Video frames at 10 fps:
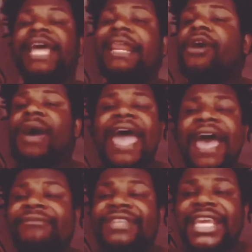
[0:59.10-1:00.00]
They don't
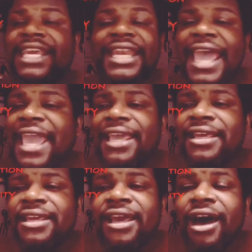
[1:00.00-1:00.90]
have
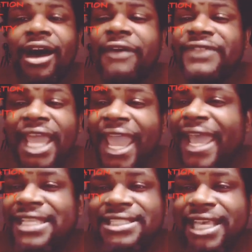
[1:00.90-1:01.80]
DNA of
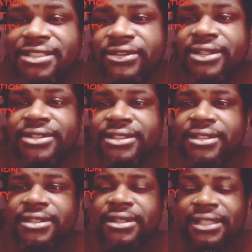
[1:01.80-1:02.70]
the
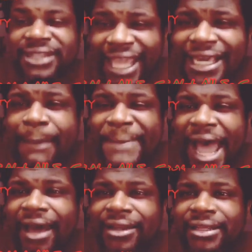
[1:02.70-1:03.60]
ancestors. Think
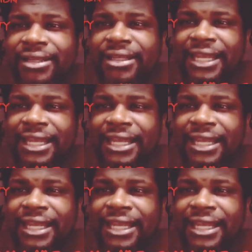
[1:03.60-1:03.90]
about it.